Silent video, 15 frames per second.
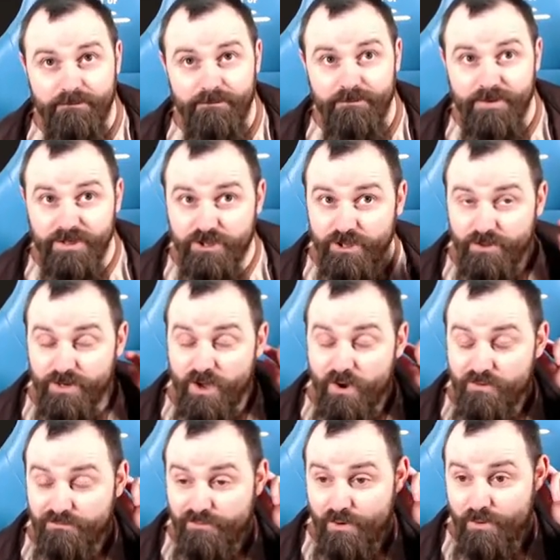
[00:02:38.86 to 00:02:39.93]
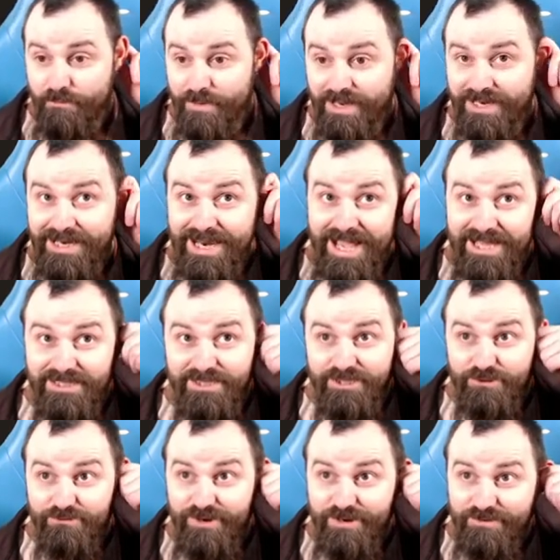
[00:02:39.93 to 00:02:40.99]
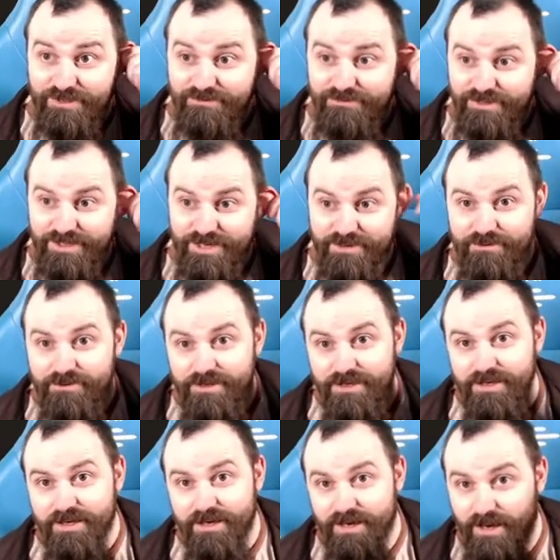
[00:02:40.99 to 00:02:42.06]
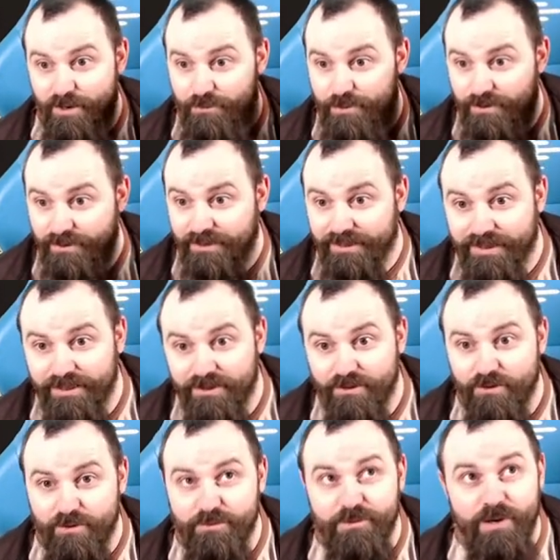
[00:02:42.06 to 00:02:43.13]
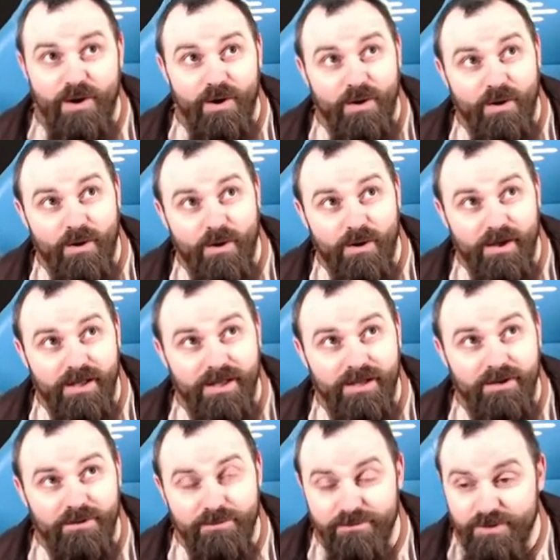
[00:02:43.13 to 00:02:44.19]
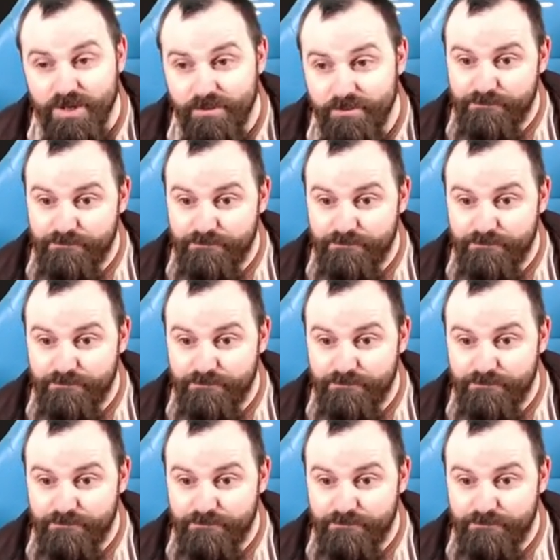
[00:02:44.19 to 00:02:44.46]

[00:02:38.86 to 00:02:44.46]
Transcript: I showed it off on my last Grounded video. I'll put a link up, up top.